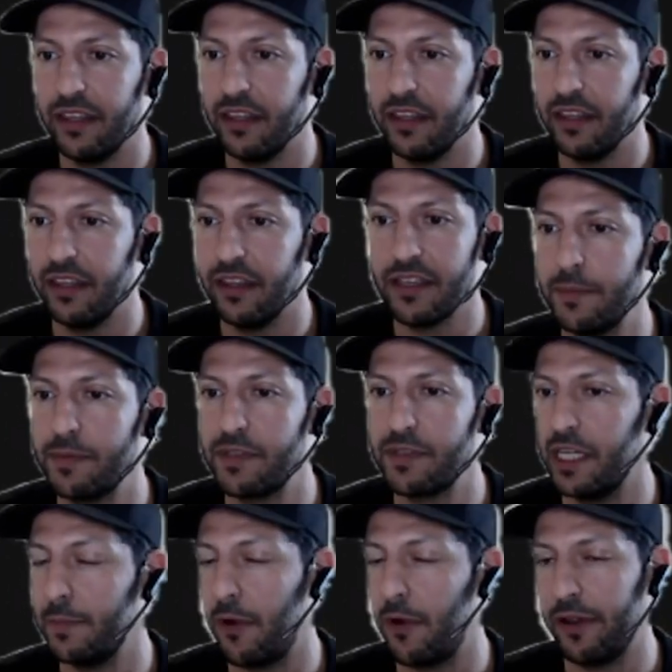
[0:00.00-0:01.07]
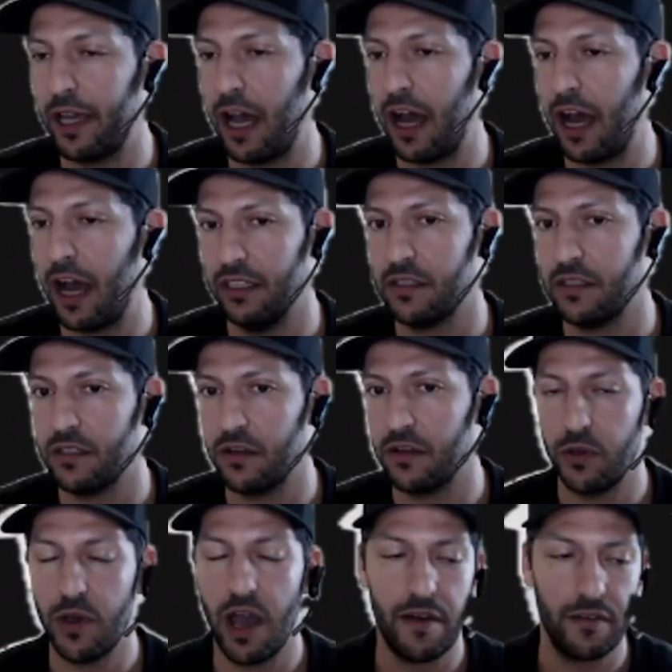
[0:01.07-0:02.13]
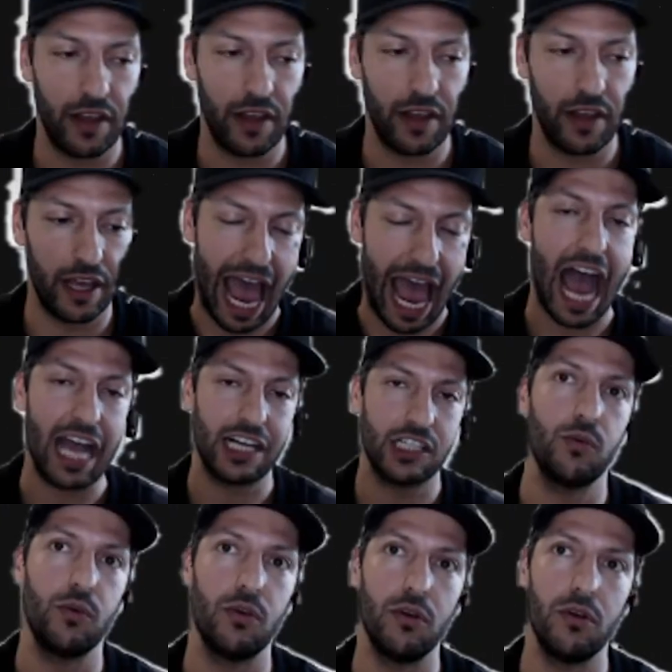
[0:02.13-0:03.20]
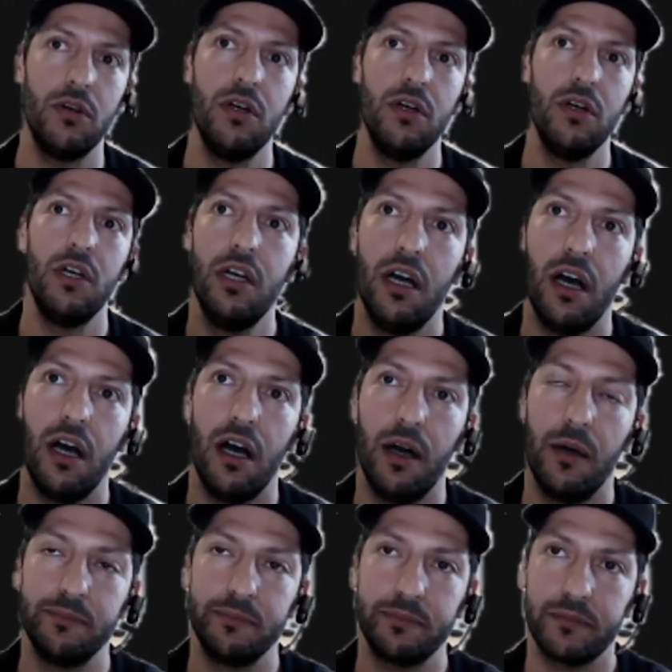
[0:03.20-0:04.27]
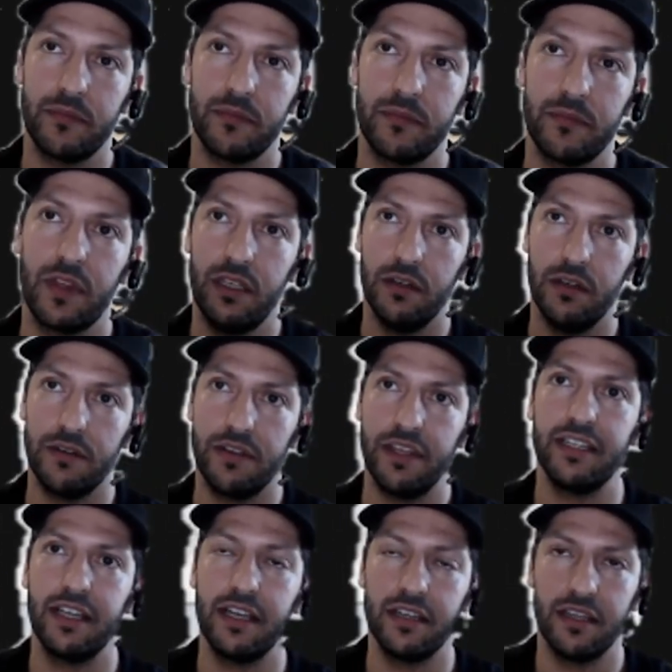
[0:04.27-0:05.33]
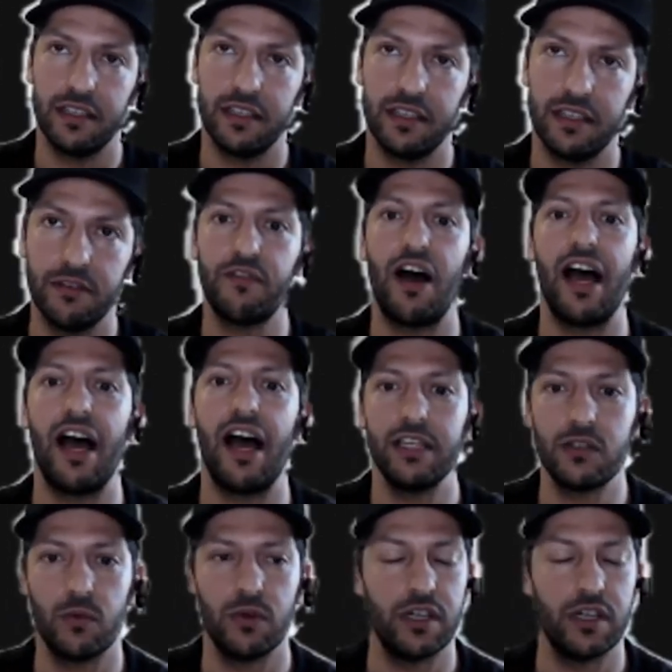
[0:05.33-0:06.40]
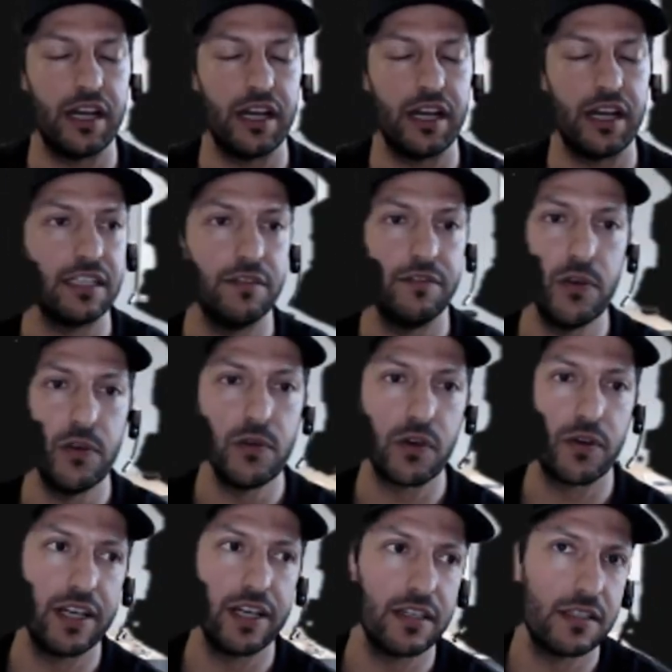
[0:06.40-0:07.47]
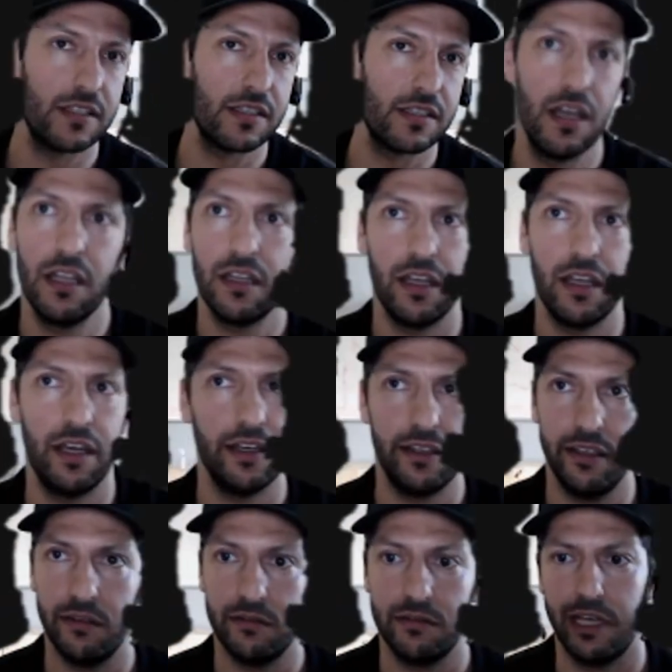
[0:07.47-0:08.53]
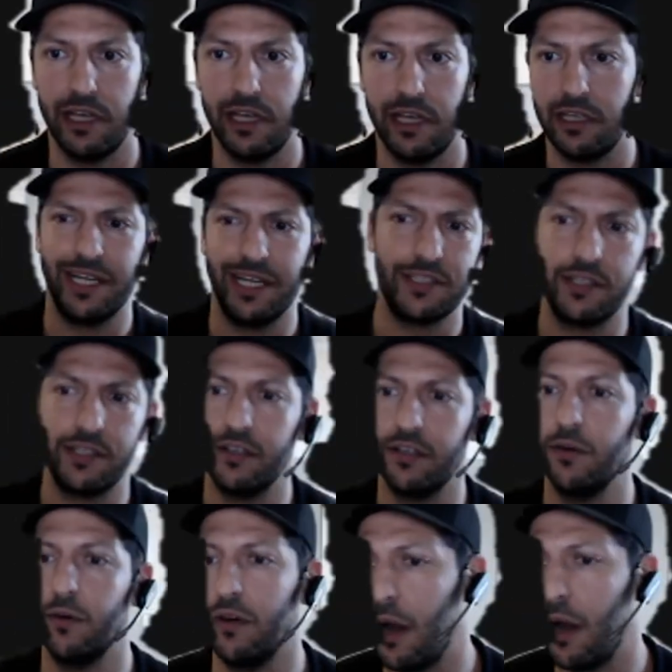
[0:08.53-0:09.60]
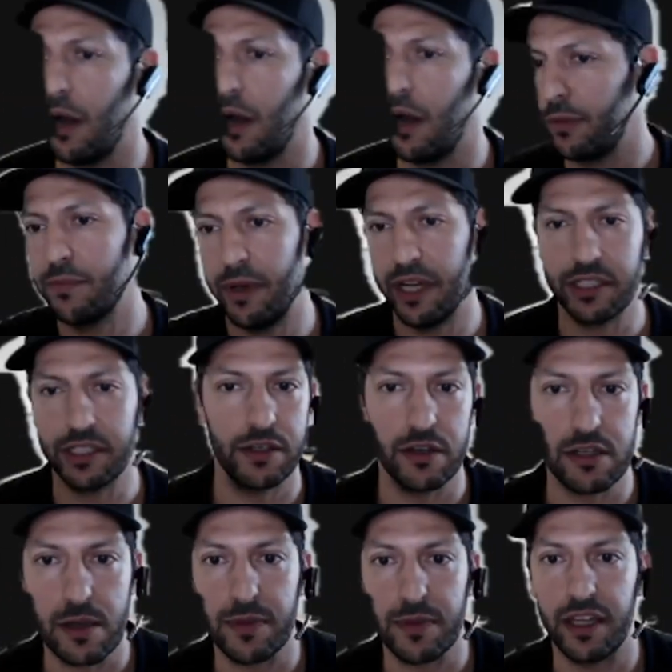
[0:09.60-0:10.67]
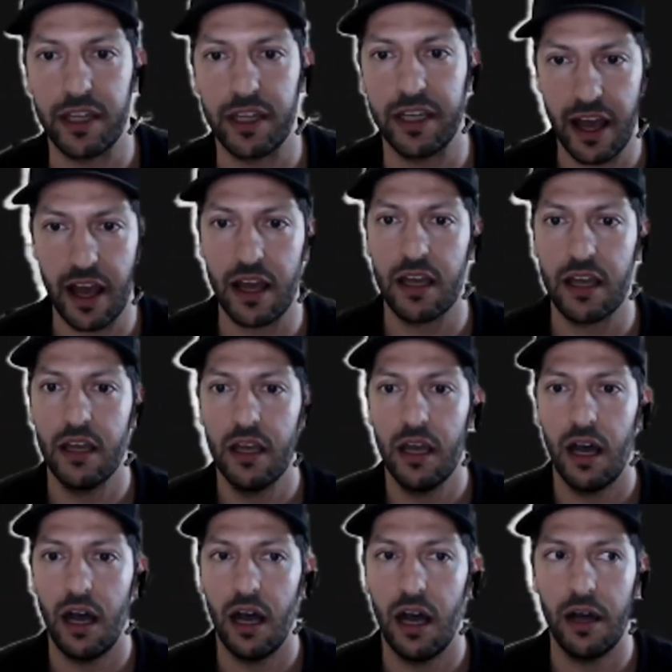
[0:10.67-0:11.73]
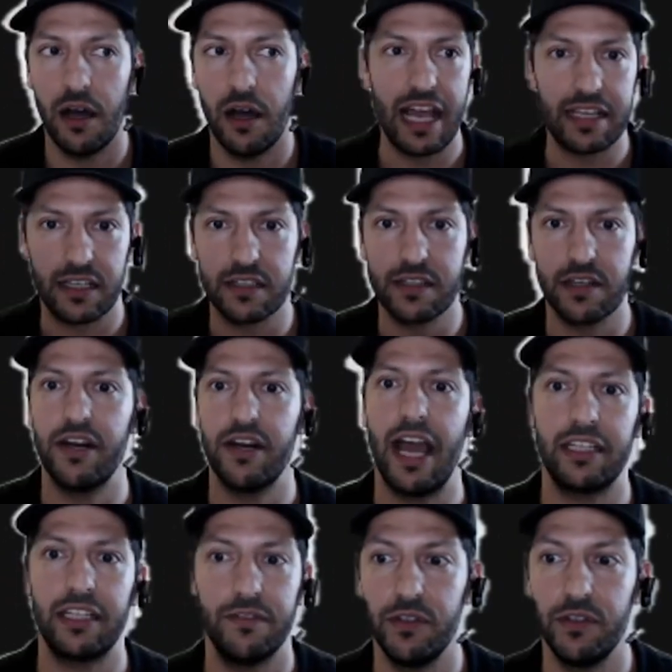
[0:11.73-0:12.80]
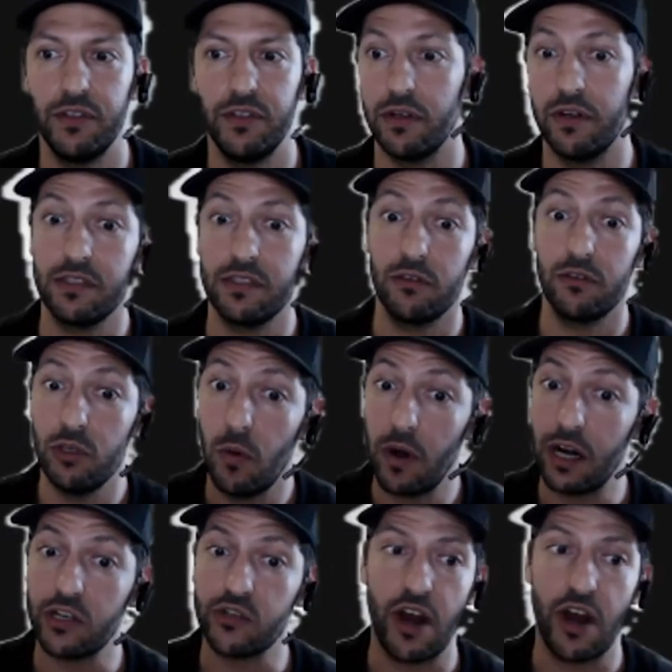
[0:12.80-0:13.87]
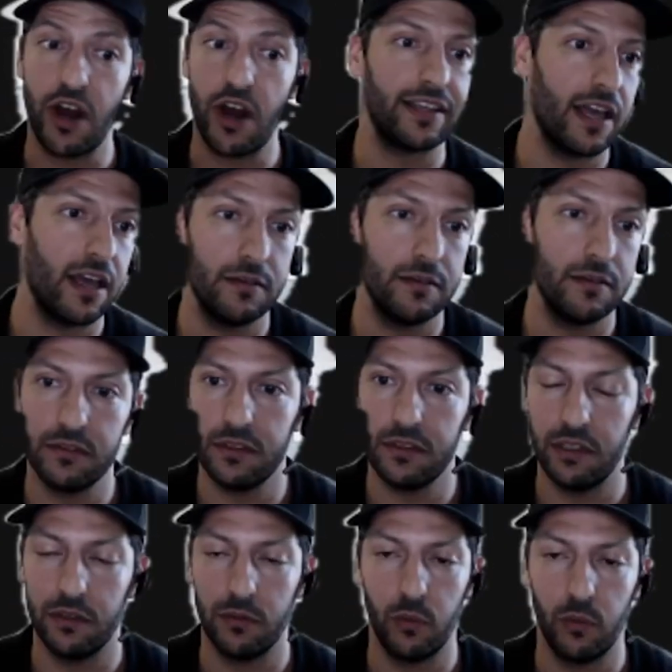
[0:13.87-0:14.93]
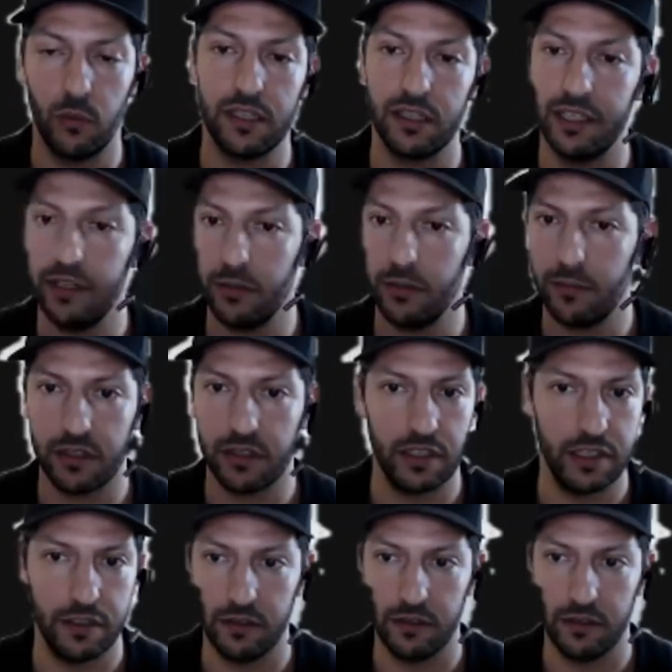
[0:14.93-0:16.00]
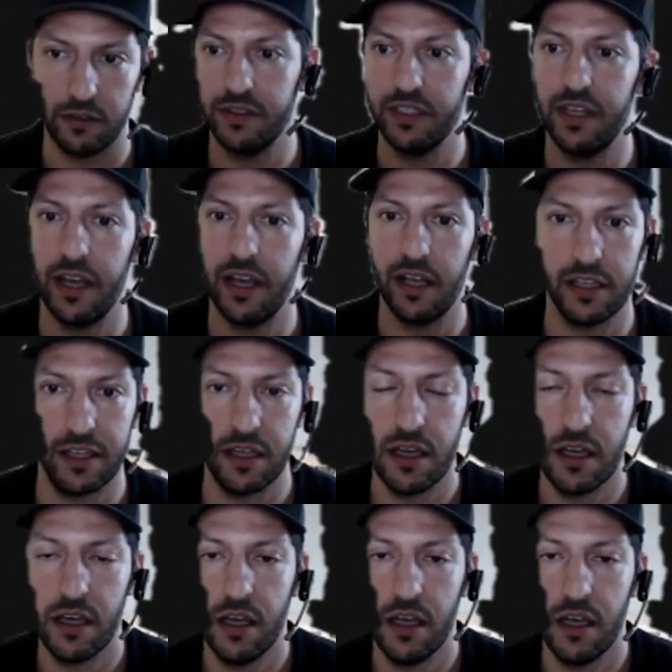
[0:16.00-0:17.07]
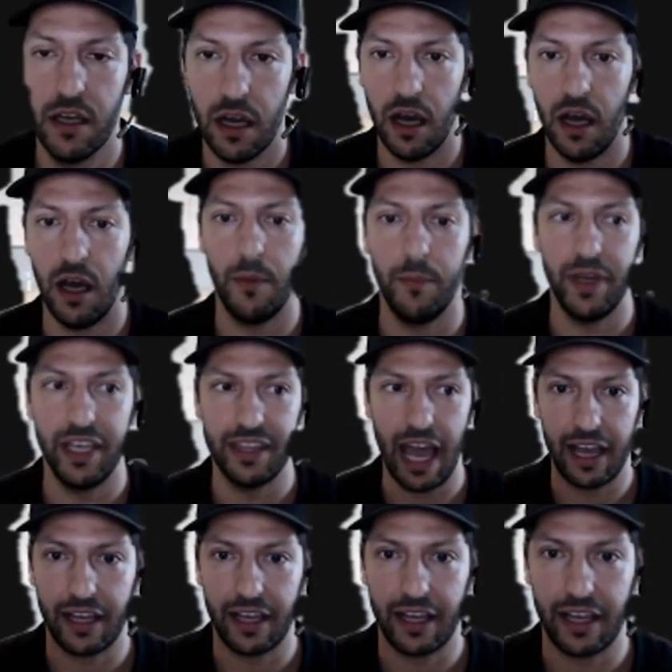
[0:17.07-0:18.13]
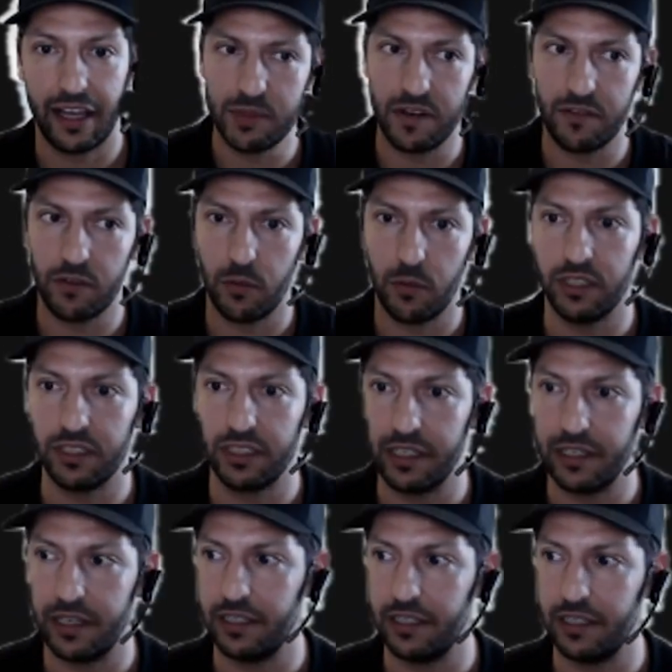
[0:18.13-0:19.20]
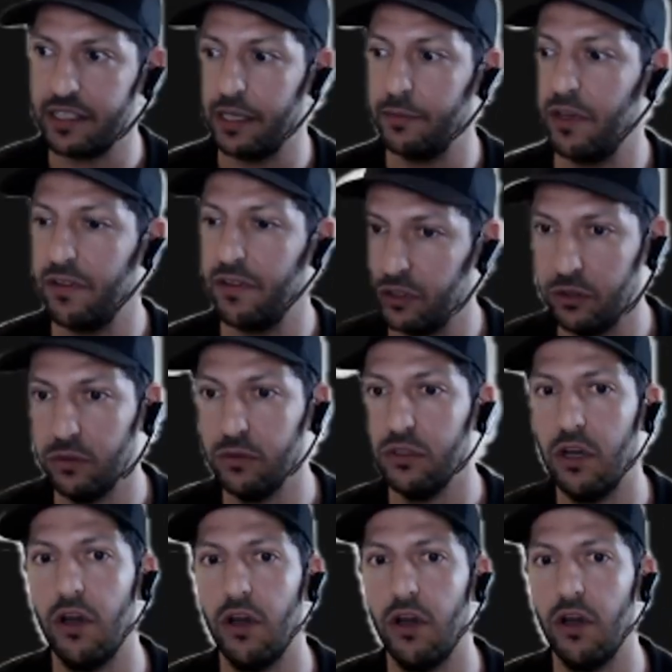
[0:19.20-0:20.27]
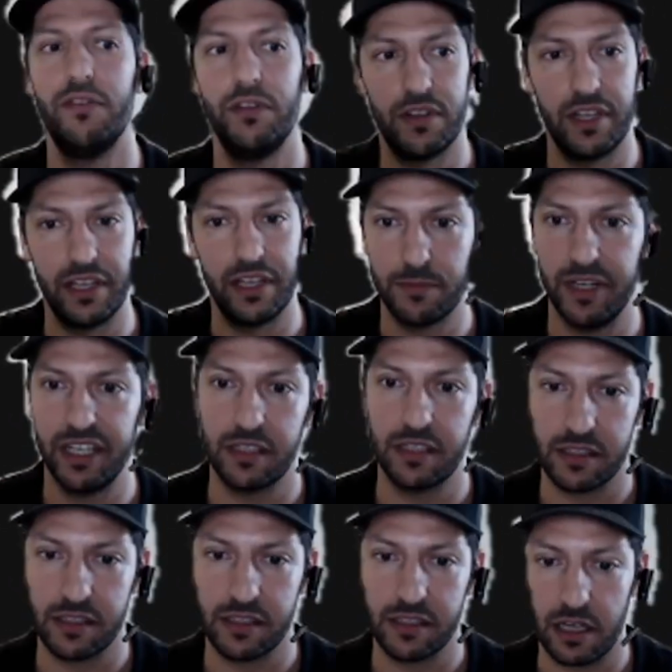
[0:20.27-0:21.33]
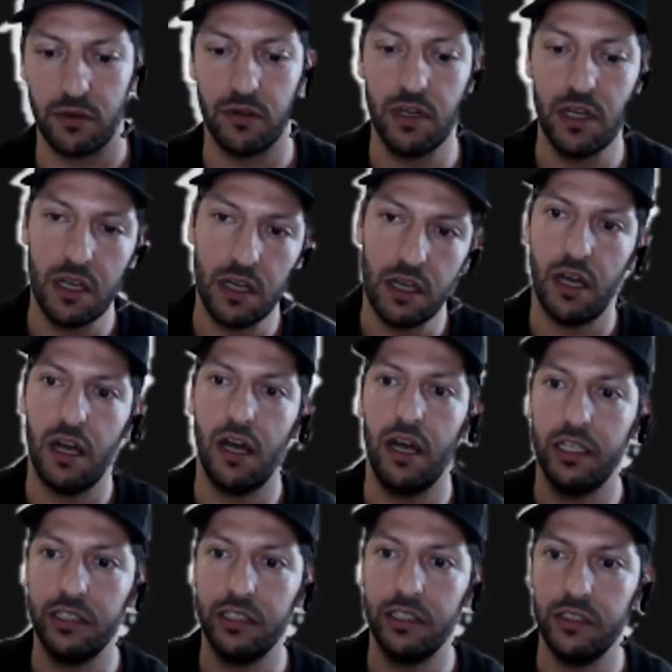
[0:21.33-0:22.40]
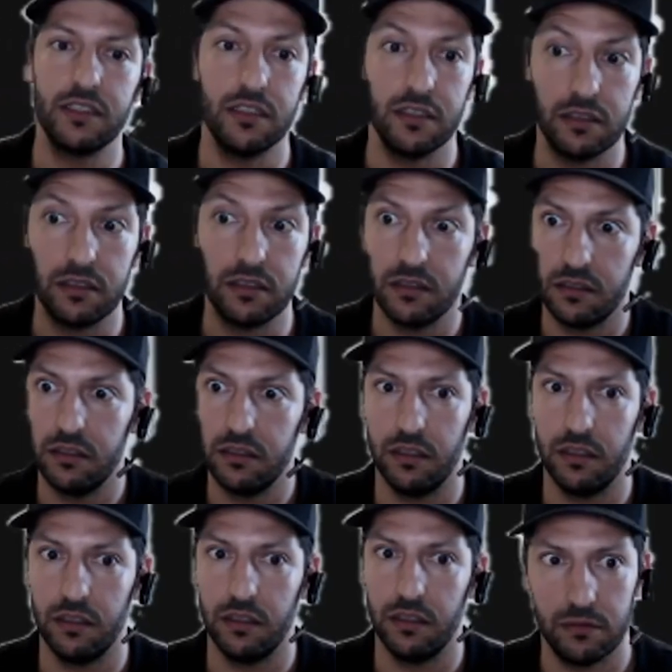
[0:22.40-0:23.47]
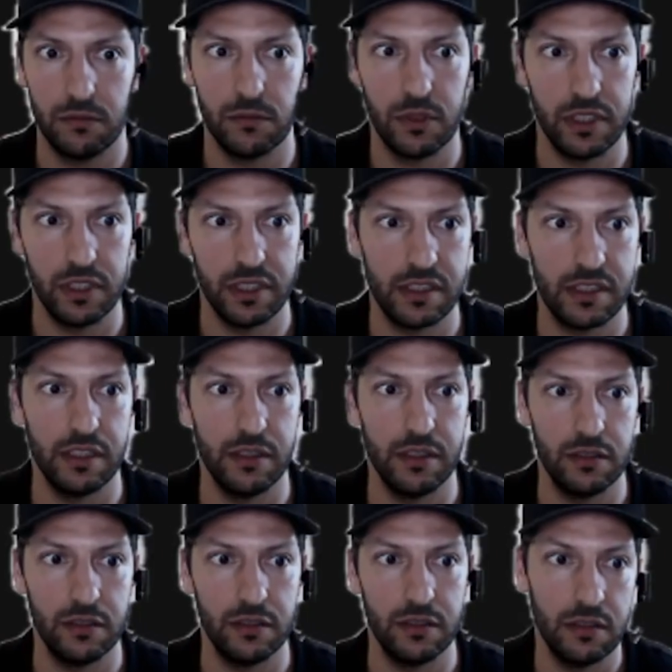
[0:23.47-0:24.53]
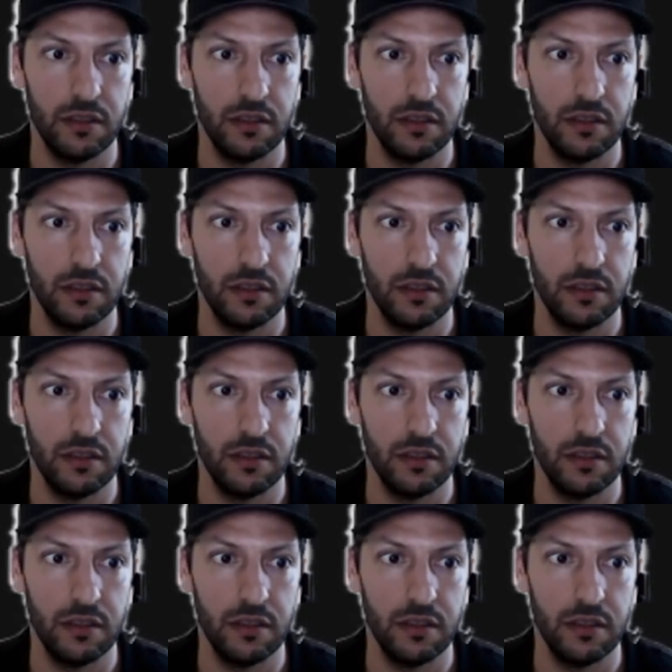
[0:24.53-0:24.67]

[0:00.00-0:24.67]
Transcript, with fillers: and this keeps the team honest. So if you have like an actual um, you know, thing that, that defines what an active user is, like, you know, takes a picture or uploads a picture or something like that, uh, that's considered an active user. And so you wanna track that, you know, weekly or monthly or even daily. Um, and that keeps everyone kind of on the same level. You know, if your thing is being successful, uh, and you get to, you know, really see,